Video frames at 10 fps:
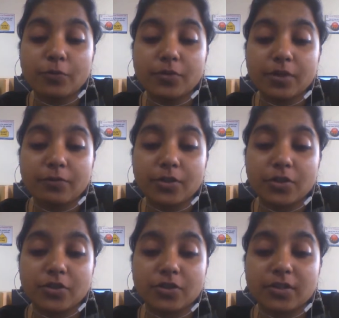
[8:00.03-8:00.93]

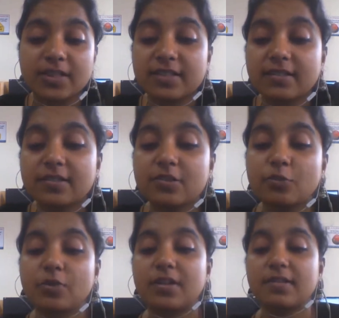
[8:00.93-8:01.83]
deviation. This is known
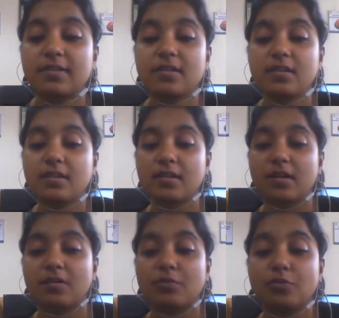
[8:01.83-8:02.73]
as the
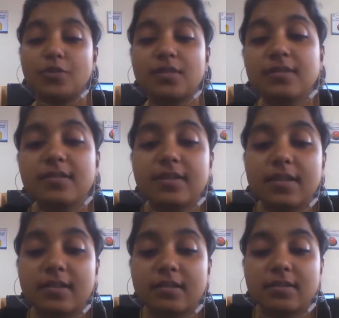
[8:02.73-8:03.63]
unharmonious
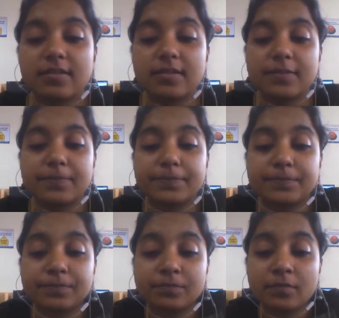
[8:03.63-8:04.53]

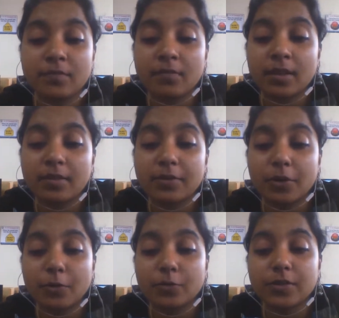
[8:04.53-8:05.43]
ARC. Now
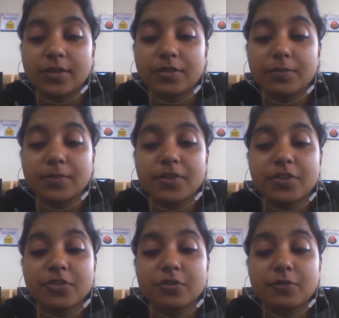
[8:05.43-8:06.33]
the interpretation
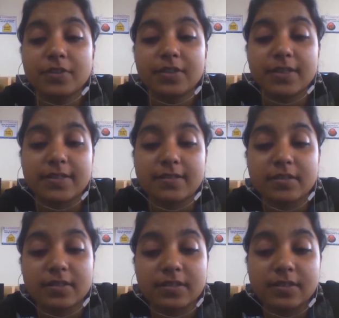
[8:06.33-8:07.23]
of the test
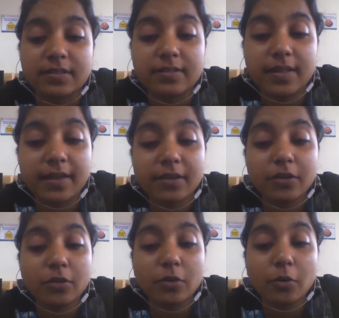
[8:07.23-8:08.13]
is angle
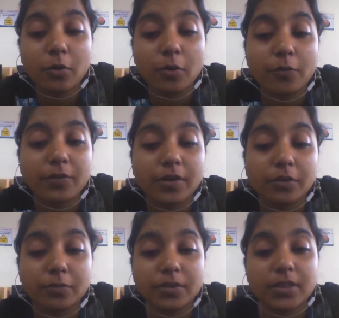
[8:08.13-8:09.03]
of
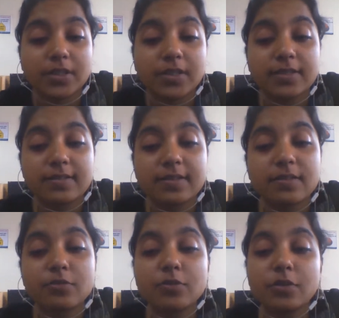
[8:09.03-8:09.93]
anomaly is
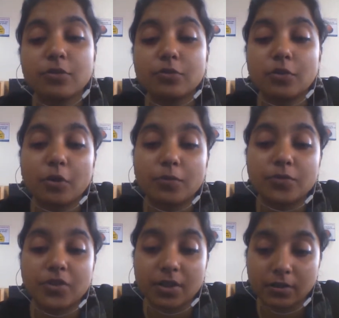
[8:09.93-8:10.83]
equal to the
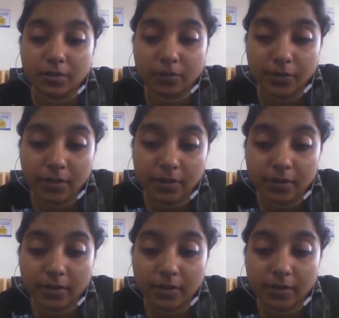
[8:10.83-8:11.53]
objective angle